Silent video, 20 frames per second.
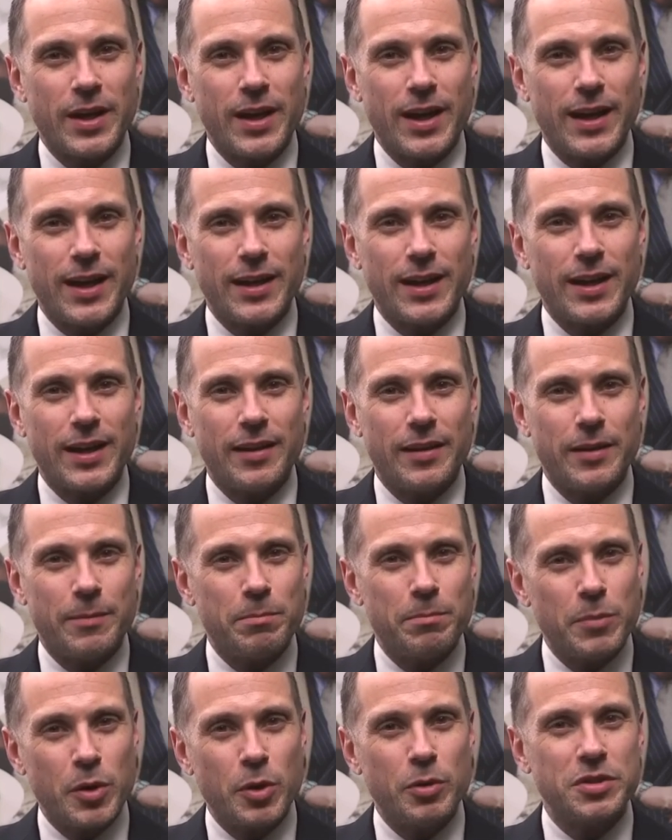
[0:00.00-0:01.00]
and get the
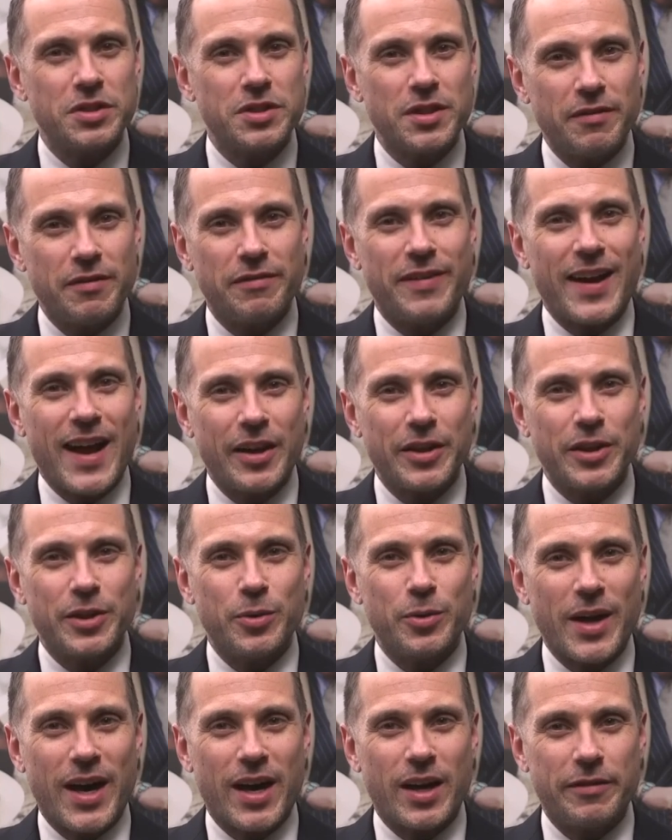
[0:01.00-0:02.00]
most
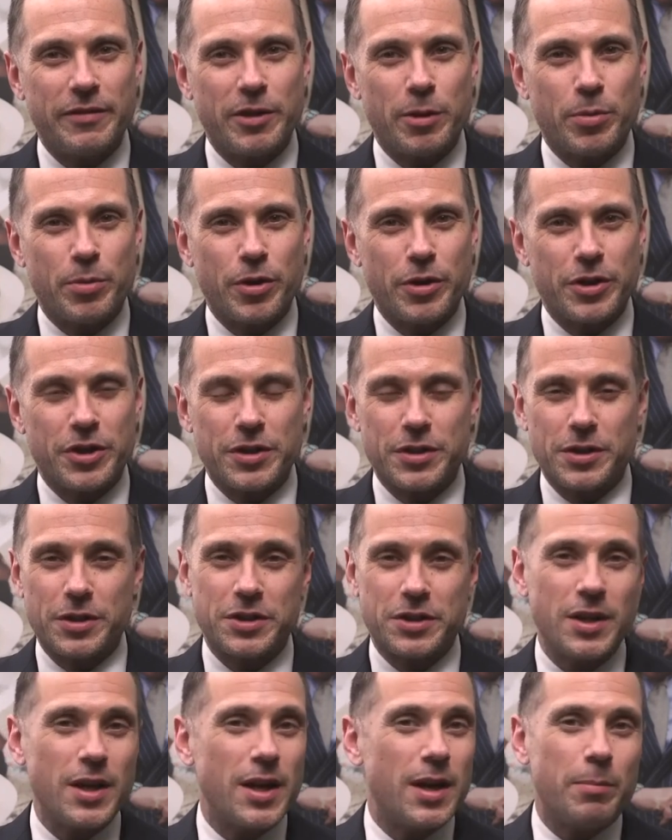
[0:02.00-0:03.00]
value out of your
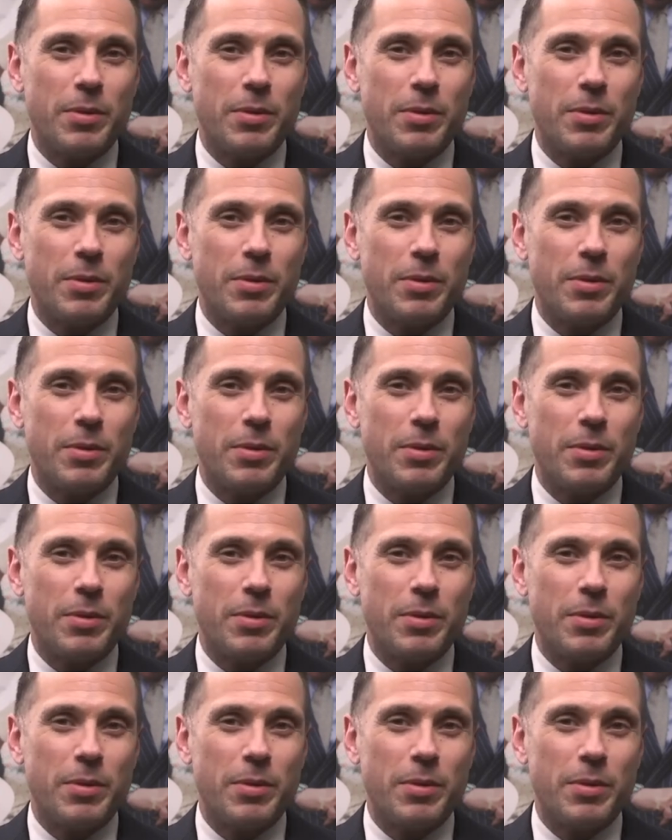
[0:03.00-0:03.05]
purchases.